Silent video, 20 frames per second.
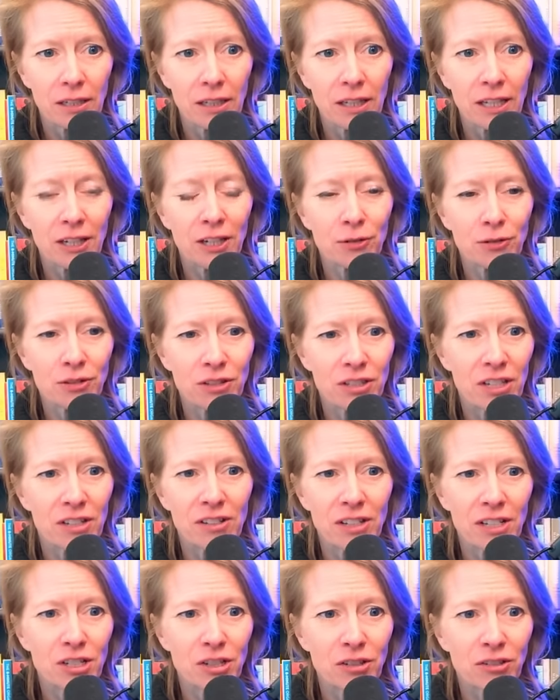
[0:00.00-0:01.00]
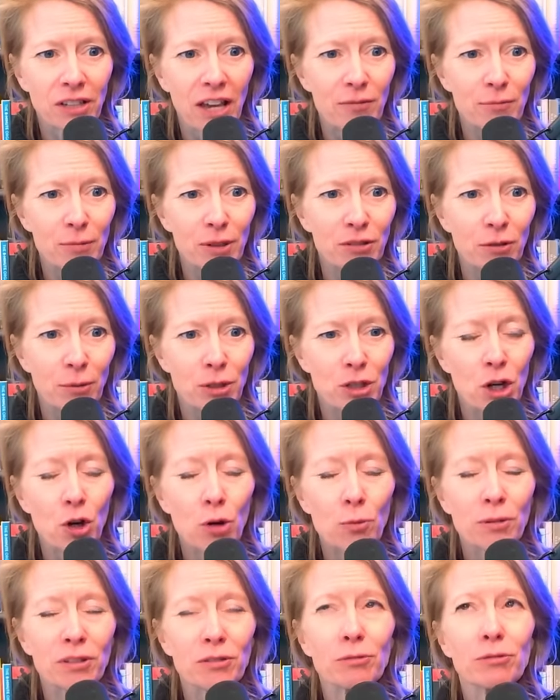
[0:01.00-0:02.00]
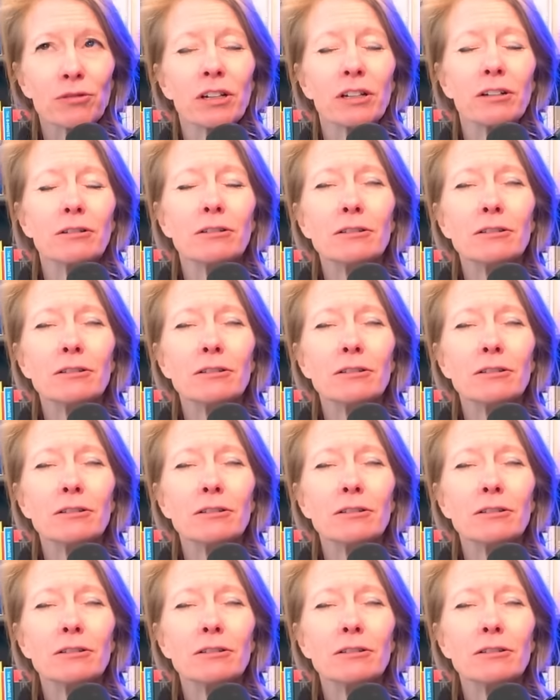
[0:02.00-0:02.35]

You know, it just gave me so much hope, because it was like,